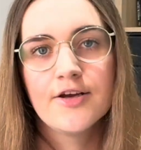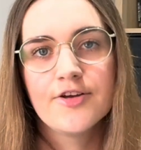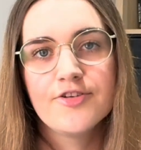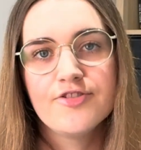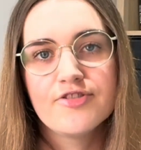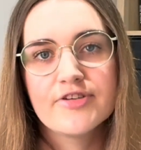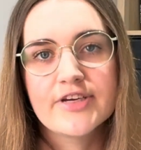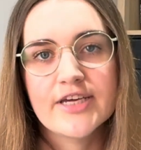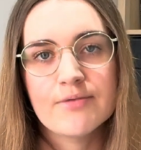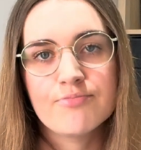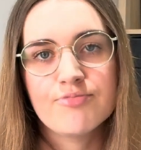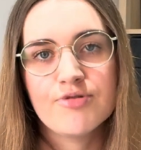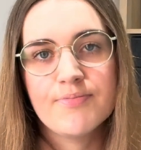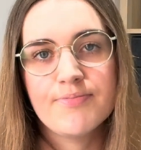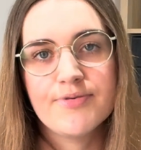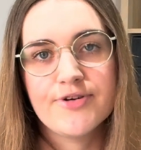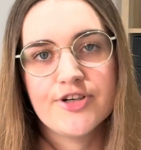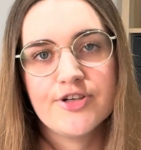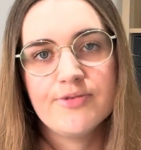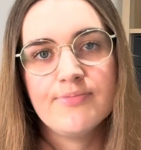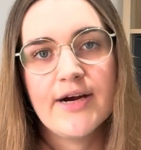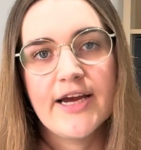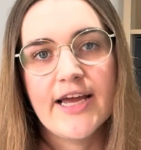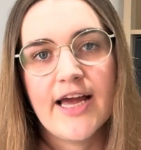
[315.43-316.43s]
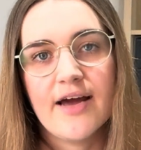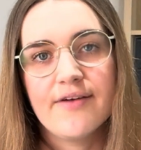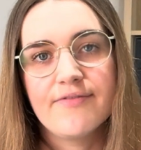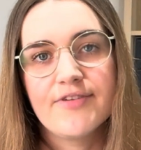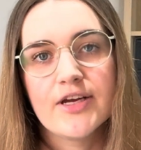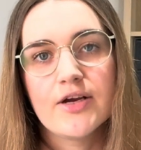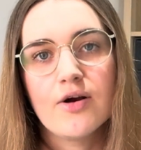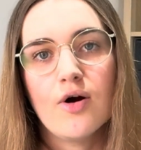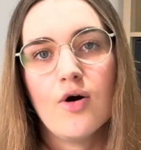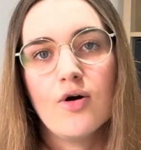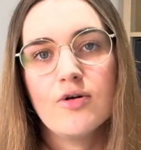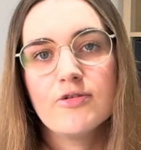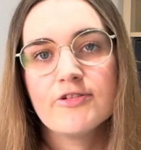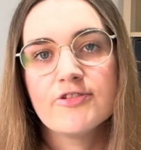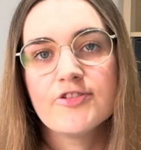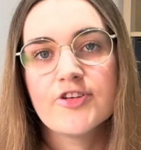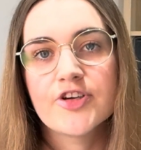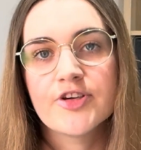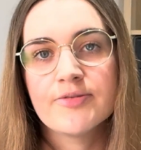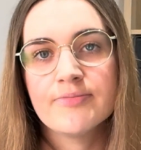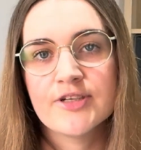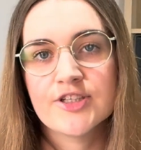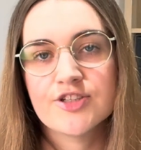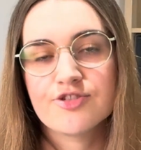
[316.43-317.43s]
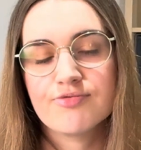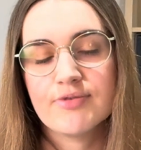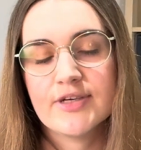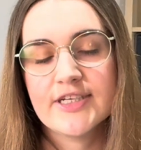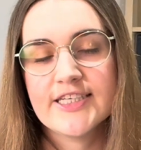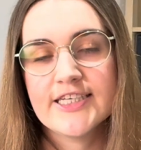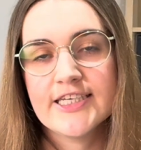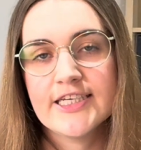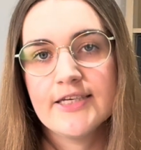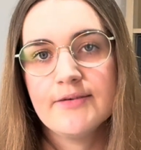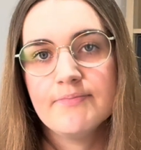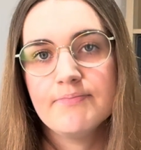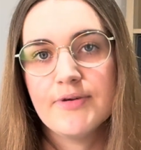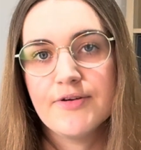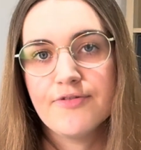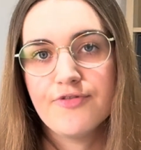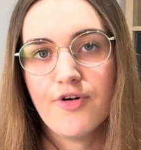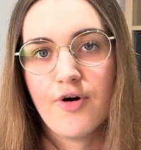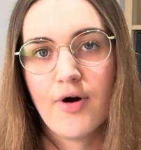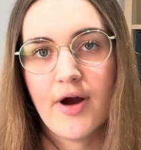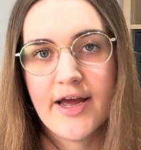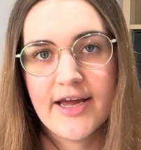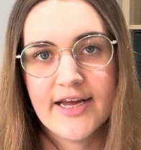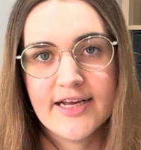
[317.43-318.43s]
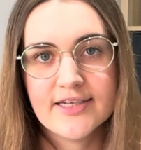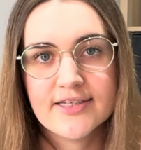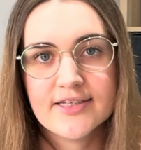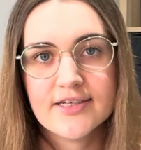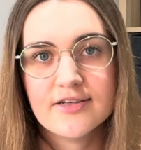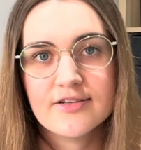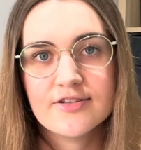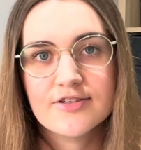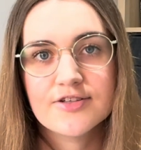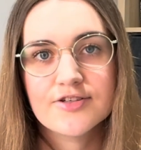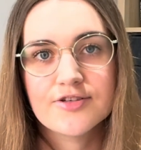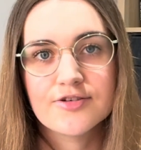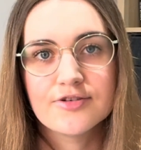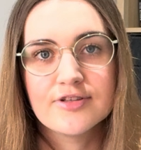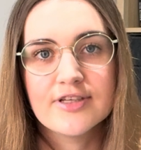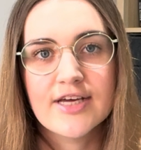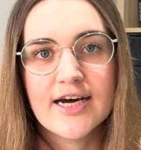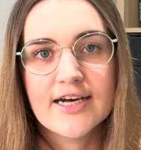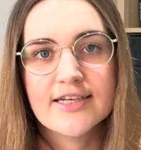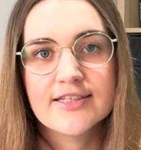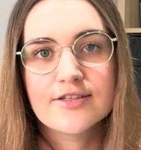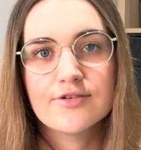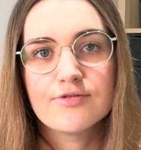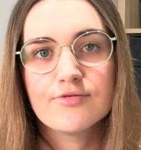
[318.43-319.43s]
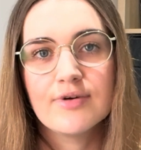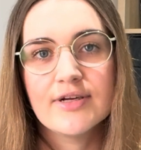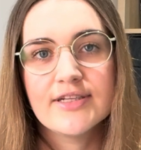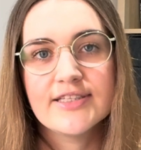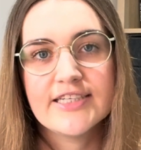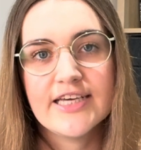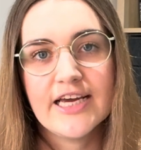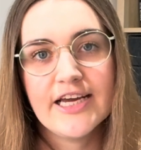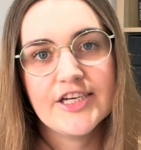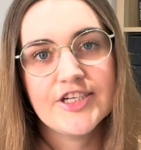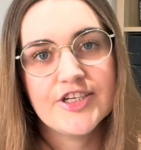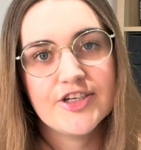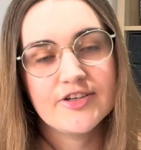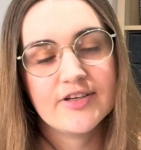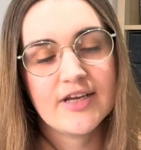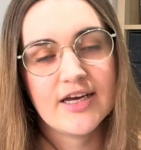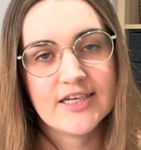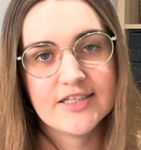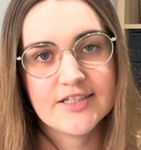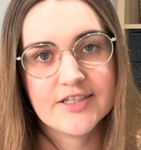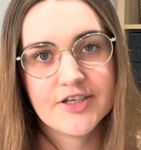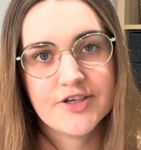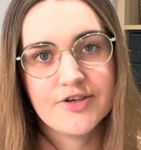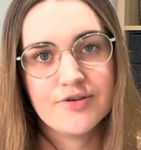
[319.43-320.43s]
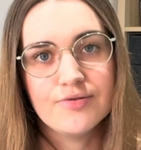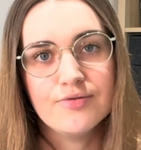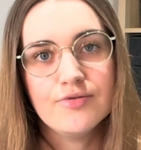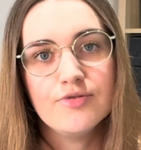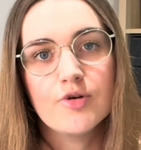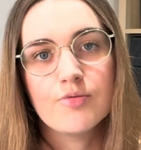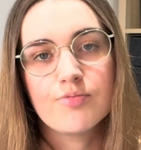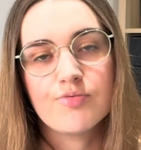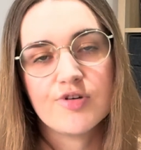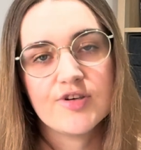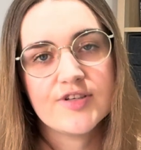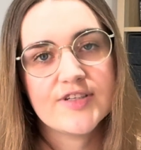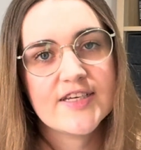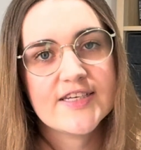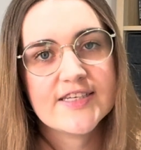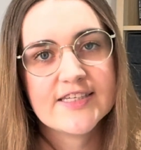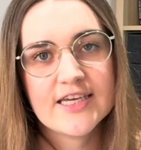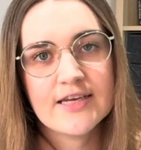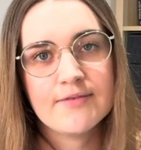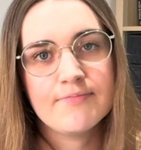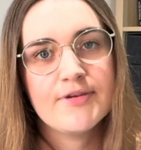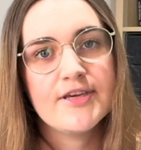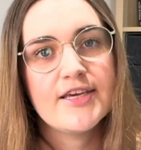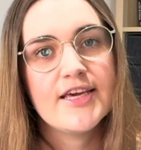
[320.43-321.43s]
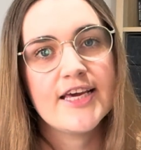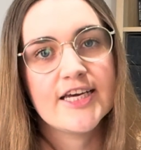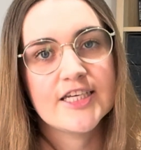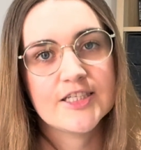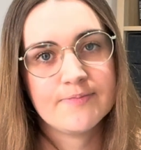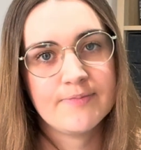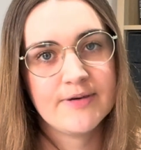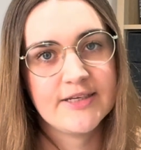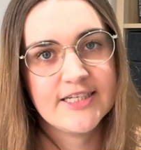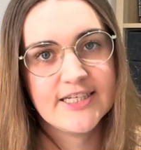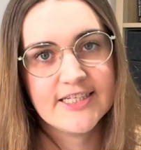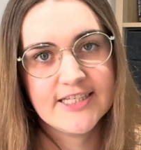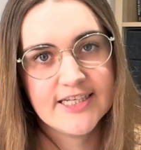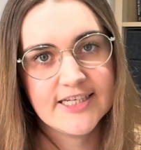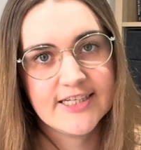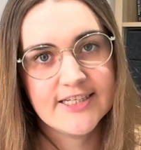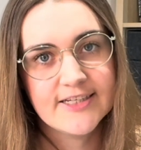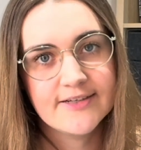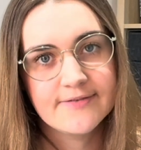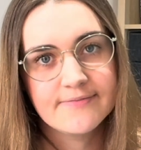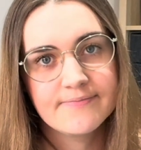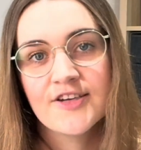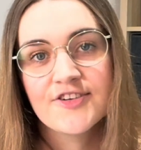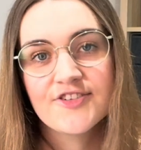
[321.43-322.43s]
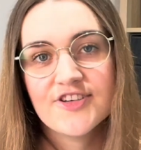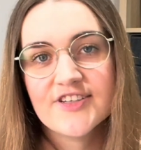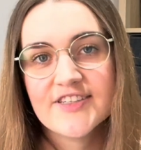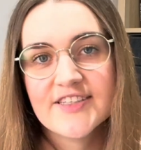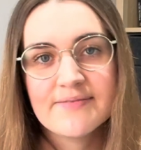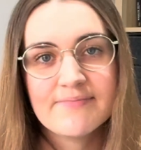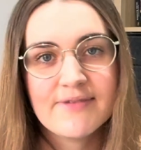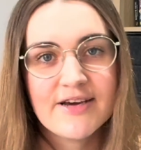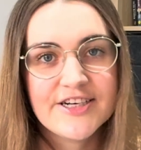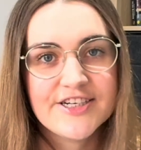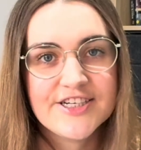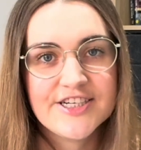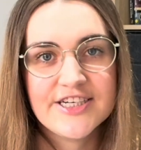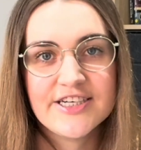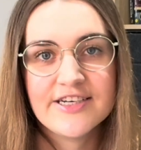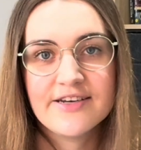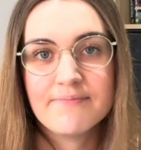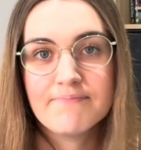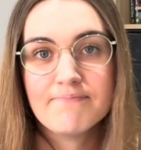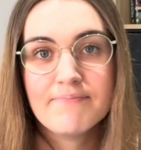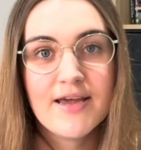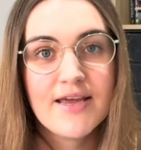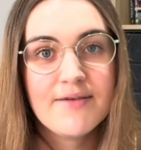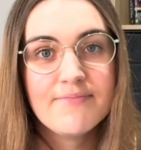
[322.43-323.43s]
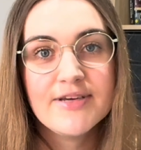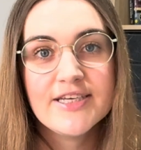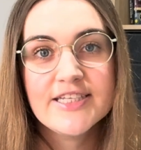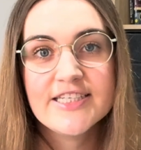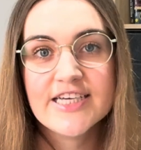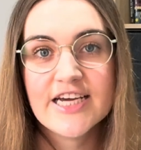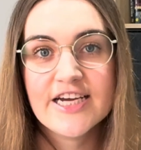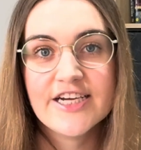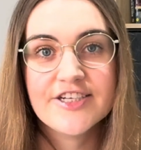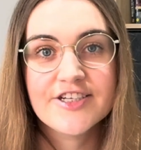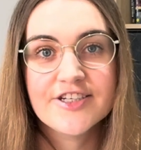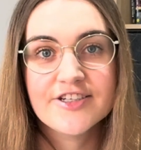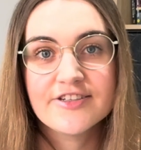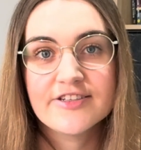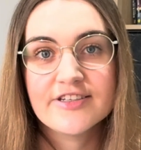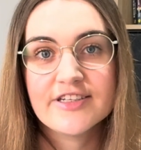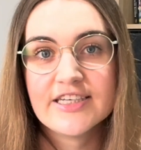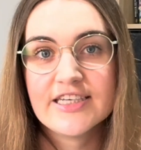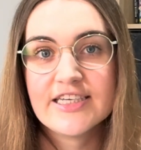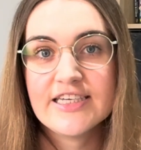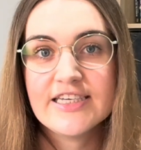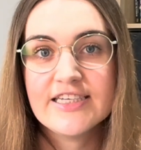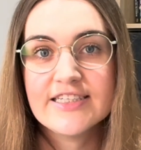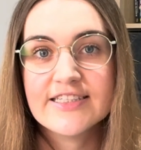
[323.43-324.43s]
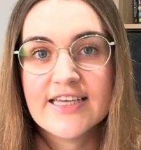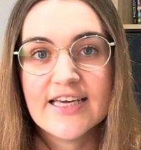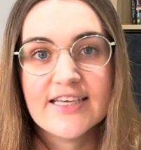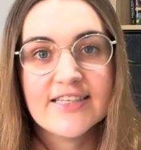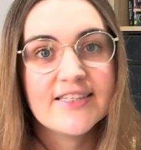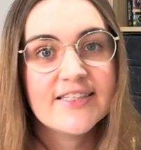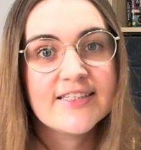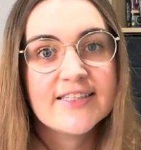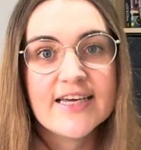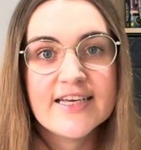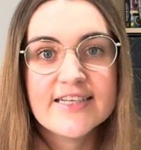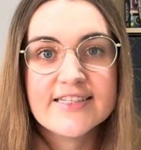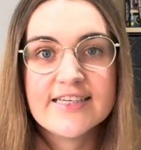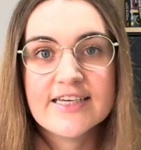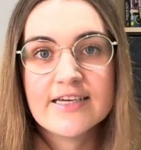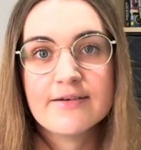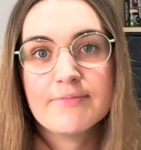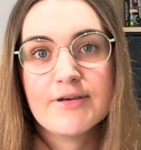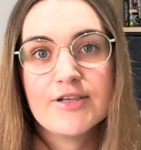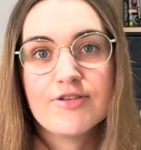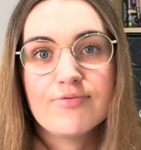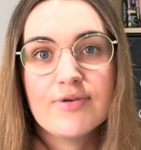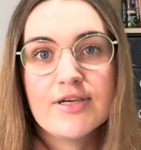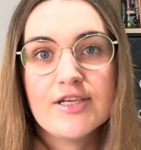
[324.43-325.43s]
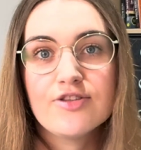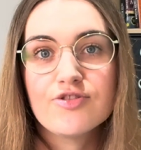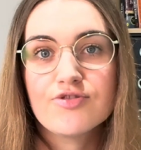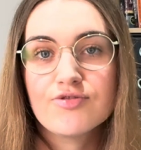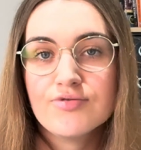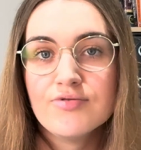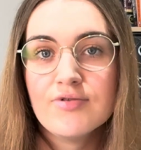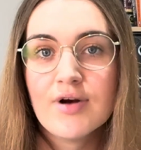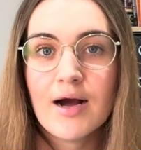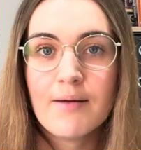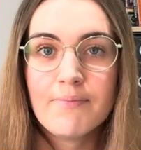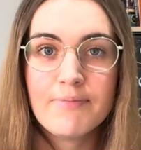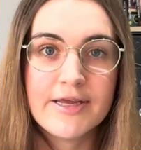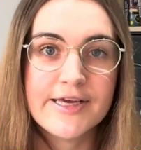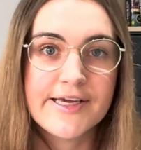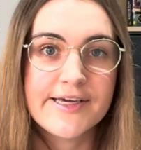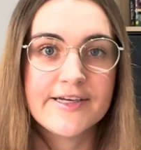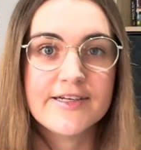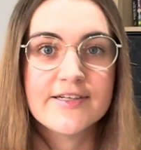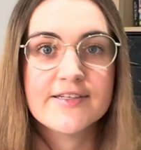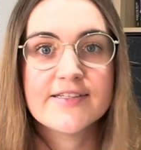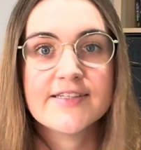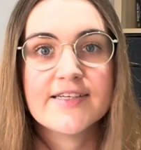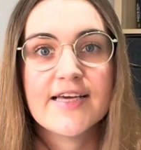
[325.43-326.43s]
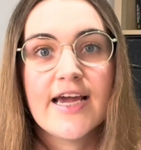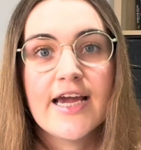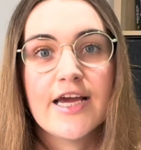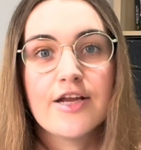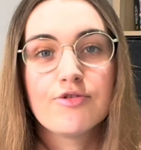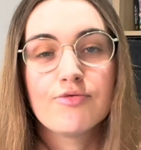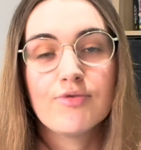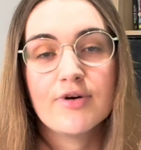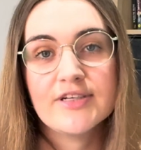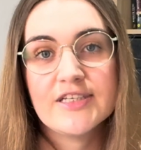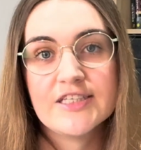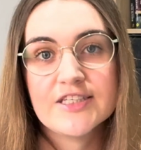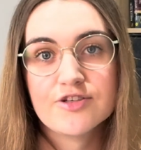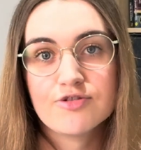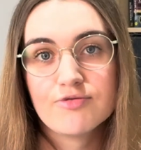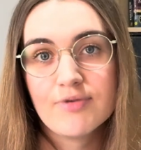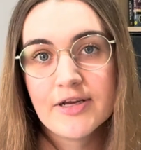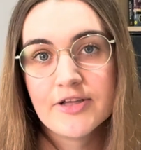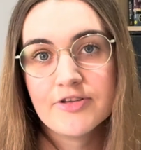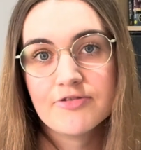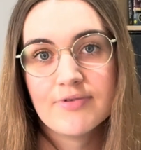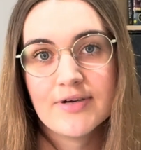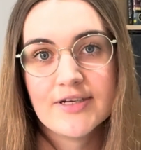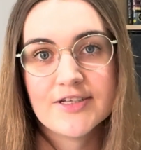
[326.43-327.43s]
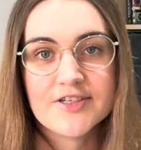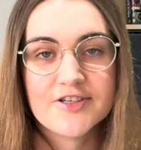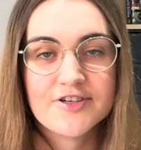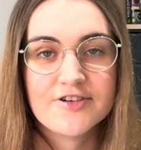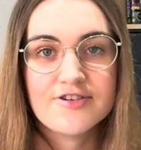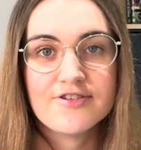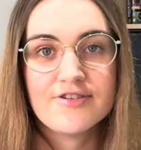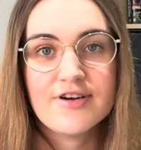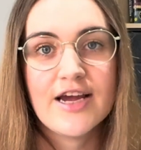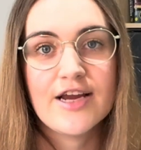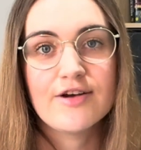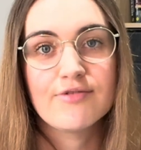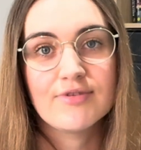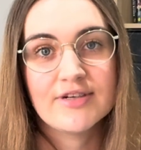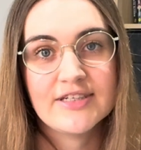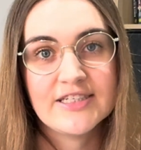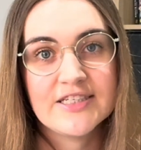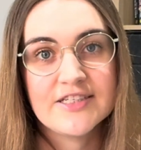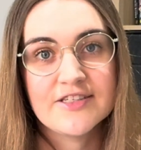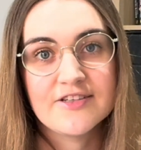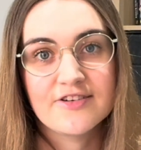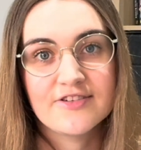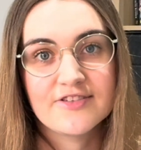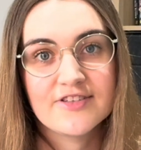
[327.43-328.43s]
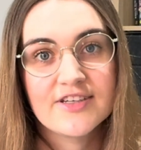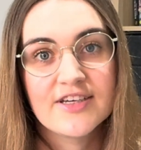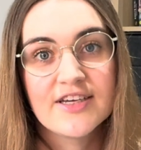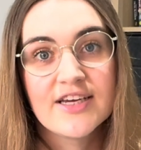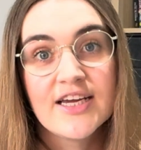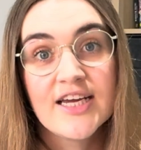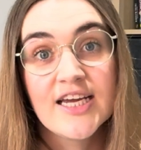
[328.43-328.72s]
You can prepare by having all the documents ready beforehand so that when the agent asks you, the process can be expedited. Just imagine, maybe the agent is hesitating between two applicants and one is quick to answer and one is not.